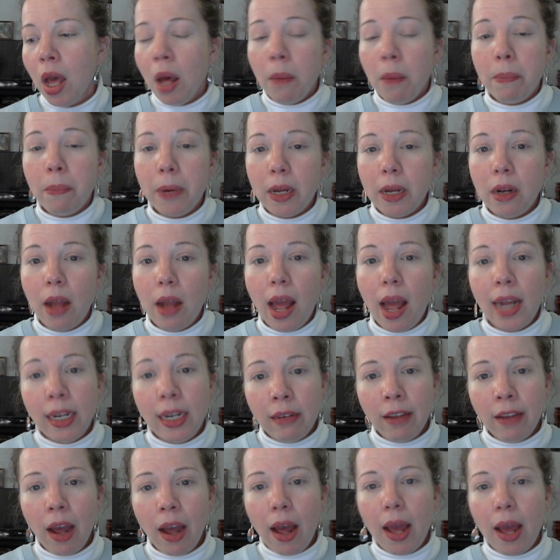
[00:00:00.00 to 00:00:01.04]
But
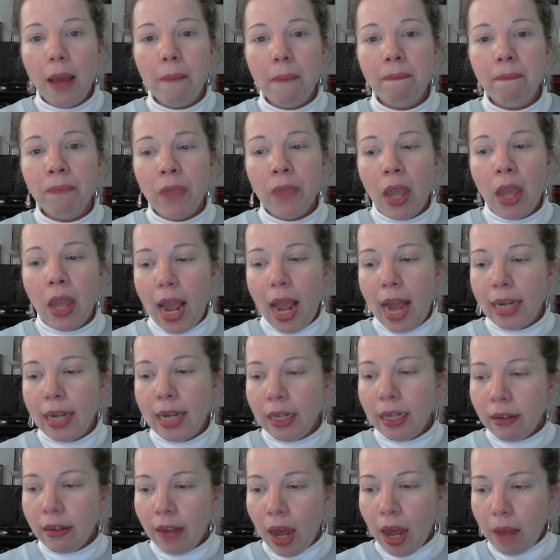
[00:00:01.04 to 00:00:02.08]
anytime
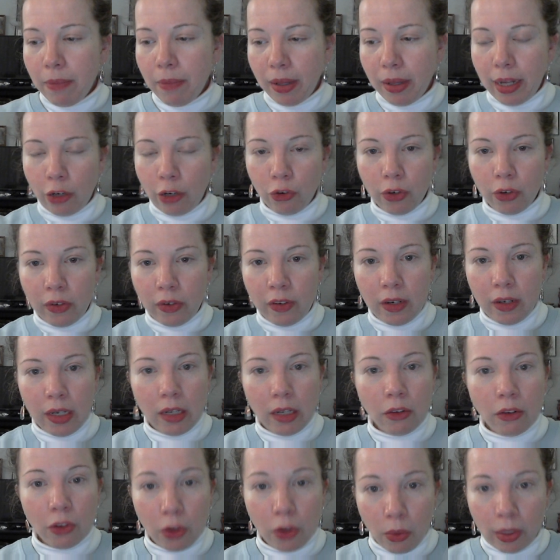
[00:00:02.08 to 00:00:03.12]

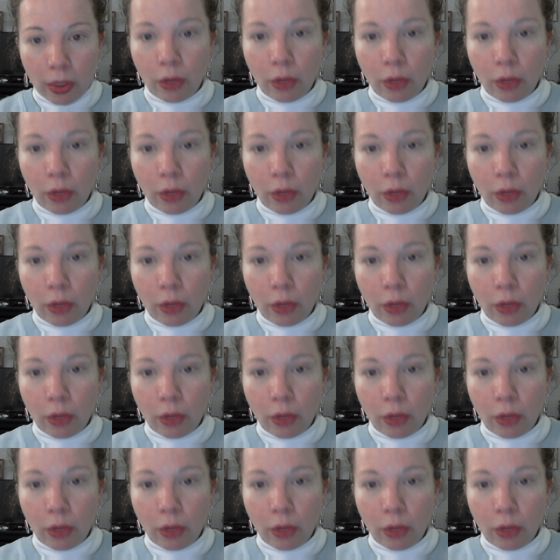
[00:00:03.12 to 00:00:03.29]
electricity is going